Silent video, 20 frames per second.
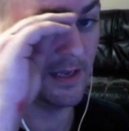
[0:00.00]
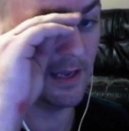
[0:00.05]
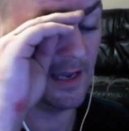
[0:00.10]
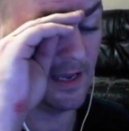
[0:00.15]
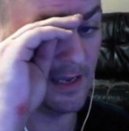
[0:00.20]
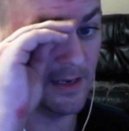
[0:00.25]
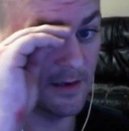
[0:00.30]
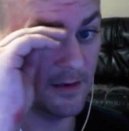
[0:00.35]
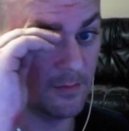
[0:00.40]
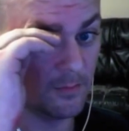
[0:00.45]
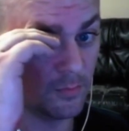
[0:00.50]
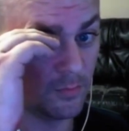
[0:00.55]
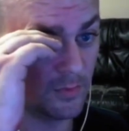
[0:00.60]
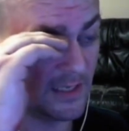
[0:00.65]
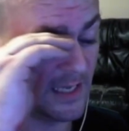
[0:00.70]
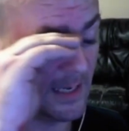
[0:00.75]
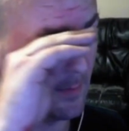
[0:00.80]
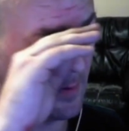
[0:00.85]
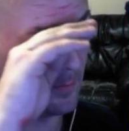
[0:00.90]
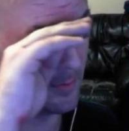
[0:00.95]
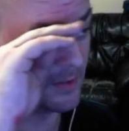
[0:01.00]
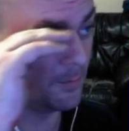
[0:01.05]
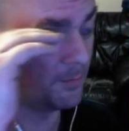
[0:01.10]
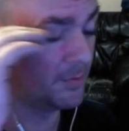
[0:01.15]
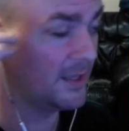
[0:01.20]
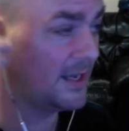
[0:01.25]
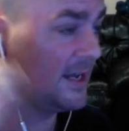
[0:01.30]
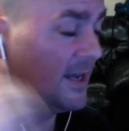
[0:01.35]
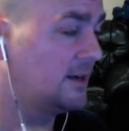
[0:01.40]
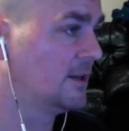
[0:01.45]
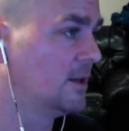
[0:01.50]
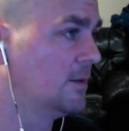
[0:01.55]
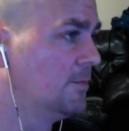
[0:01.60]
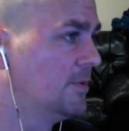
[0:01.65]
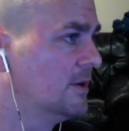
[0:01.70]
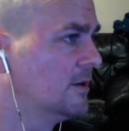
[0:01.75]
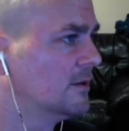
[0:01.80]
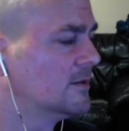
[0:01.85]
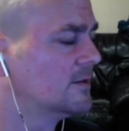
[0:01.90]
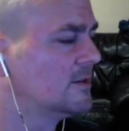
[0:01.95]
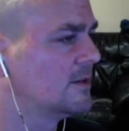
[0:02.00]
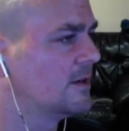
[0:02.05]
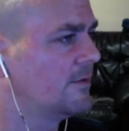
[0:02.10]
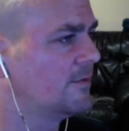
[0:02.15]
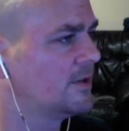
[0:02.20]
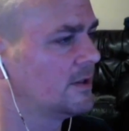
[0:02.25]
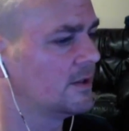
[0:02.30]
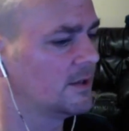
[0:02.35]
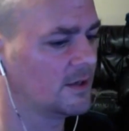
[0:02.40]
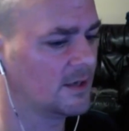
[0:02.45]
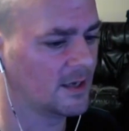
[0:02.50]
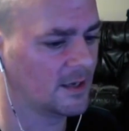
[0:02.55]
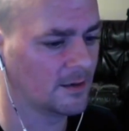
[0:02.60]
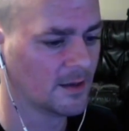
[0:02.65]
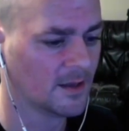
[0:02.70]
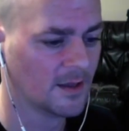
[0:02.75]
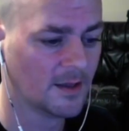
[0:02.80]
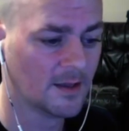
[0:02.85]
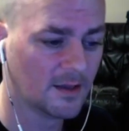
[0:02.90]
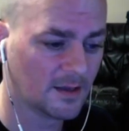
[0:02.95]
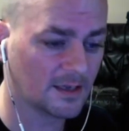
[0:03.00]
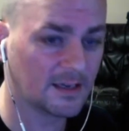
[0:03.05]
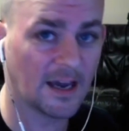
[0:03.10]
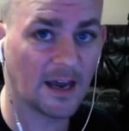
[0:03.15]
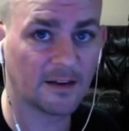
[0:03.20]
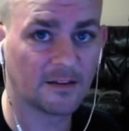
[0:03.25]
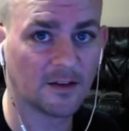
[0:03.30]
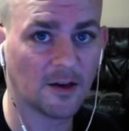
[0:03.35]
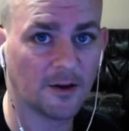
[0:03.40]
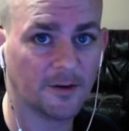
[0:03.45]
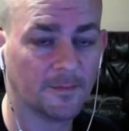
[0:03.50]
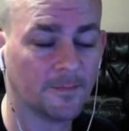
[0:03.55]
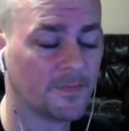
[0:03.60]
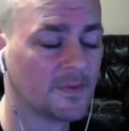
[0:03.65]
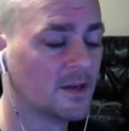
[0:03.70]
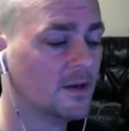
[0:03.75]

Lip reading: And we came up with the plan and the builds and everything, and we got it done.